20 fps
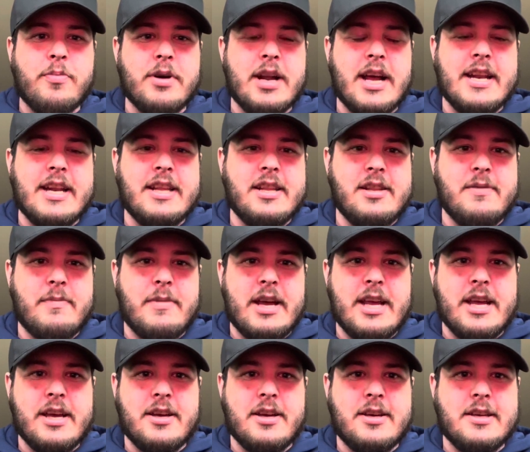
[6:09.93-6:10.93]
but I needed my
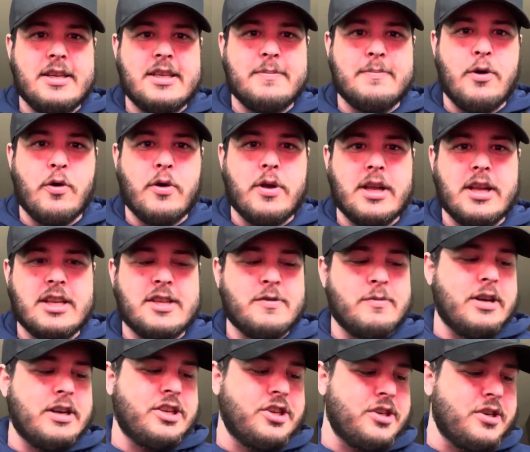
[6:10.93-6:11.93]
uh, smoking
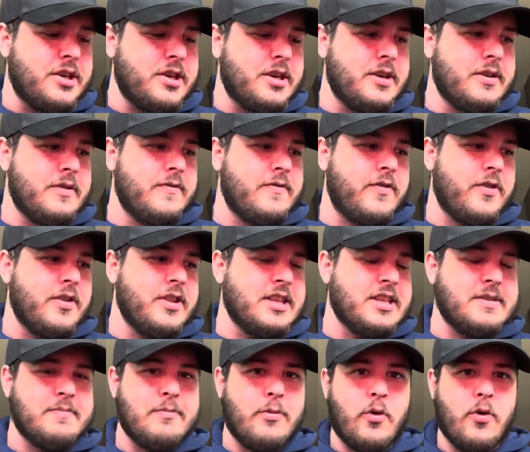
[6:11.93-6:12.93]
sweatshirt for
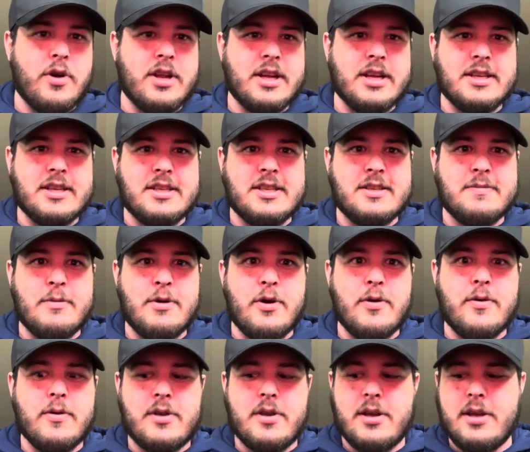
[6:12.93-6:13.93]
this morning
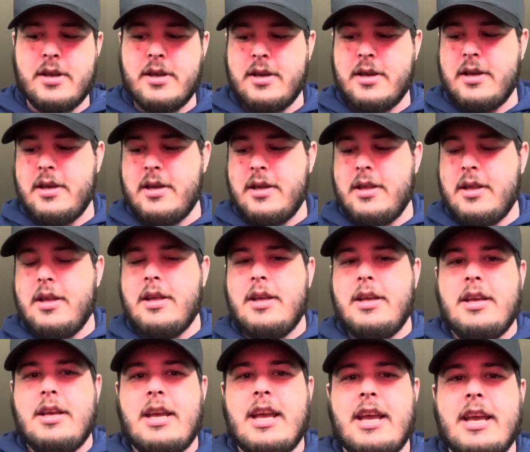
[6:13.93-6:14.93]
smoke.
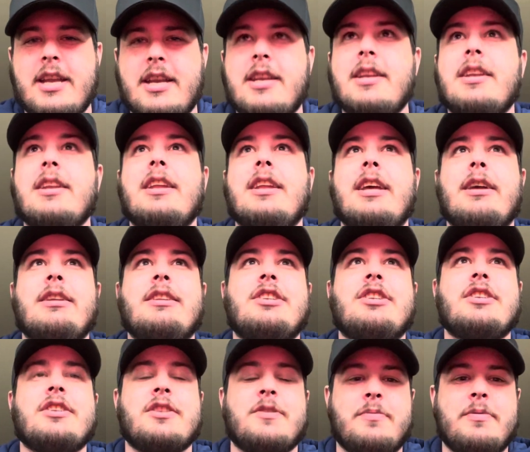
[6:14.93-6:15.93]
And it's
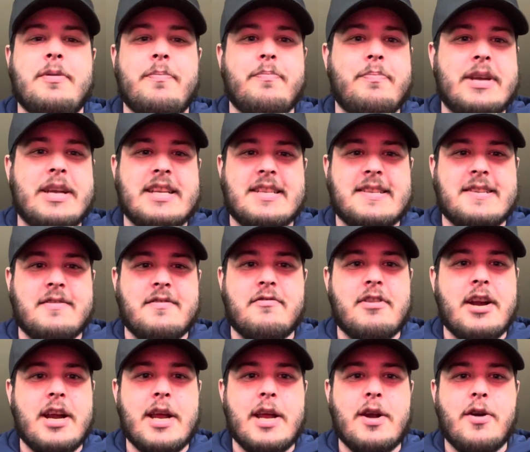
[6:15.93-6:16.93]
just been pissing
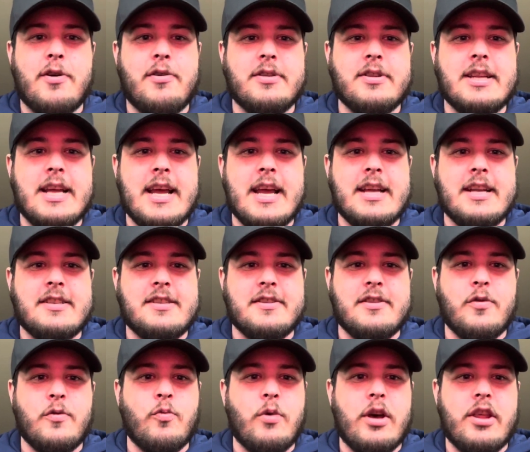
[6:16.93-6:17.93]
rain all day, so
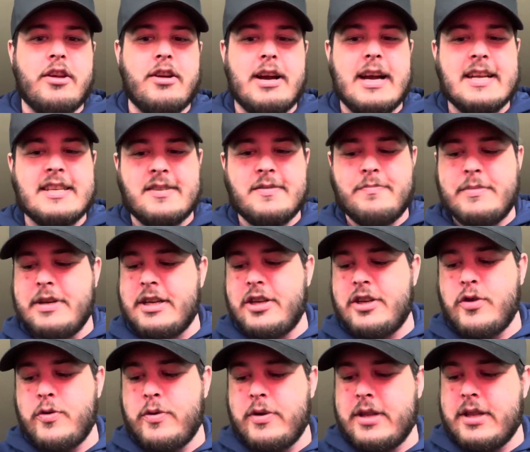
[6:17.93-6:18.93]
the weather hasn't been
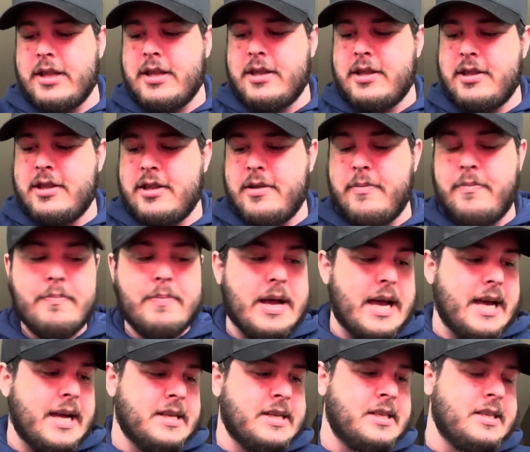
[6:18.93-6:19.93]
doing the
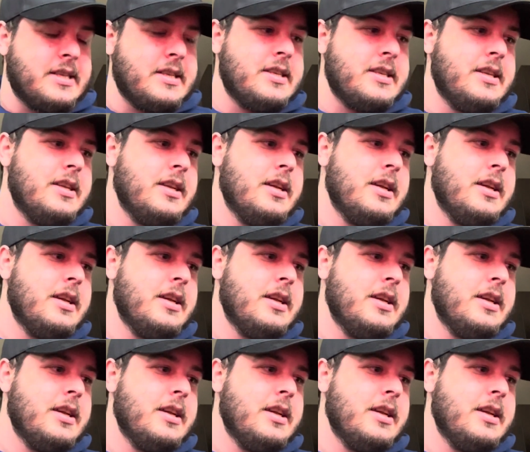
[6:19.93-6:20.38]
best